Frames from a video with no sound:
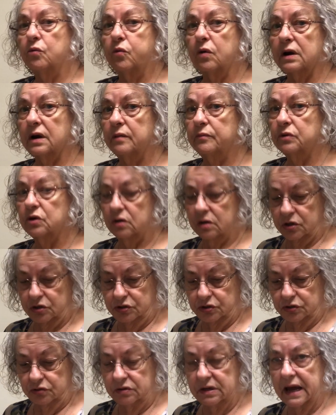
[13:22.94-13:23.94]
what I'm going to
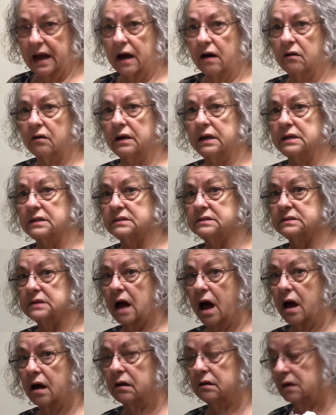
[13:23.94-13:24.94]
do now is
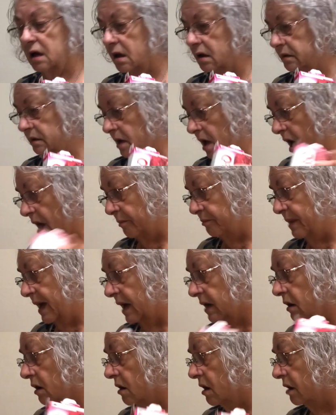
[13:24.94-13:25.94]
hop
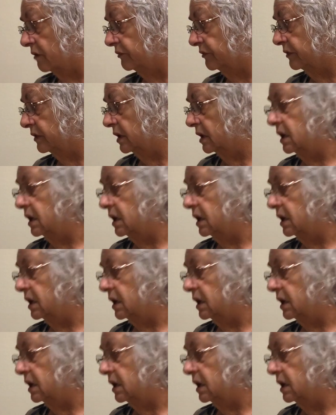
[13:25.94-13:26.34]
back off,